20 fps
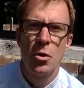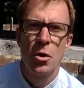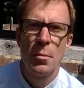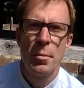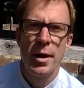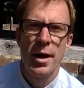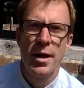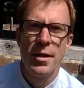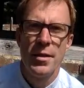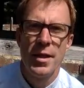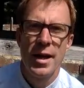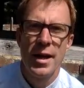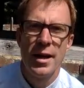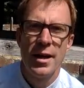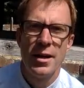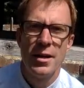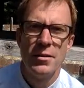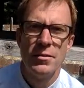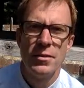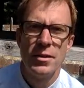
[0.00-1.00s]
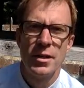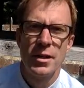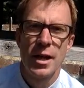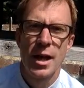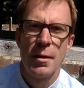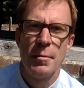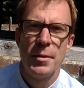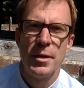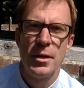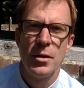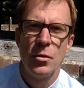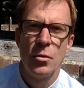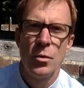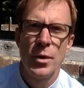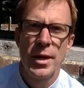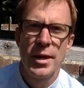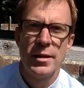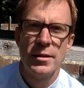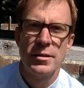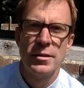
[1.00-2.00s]
about that over the coming
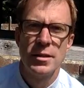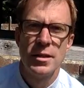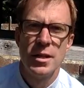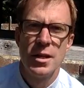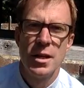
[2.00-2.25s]
weeks.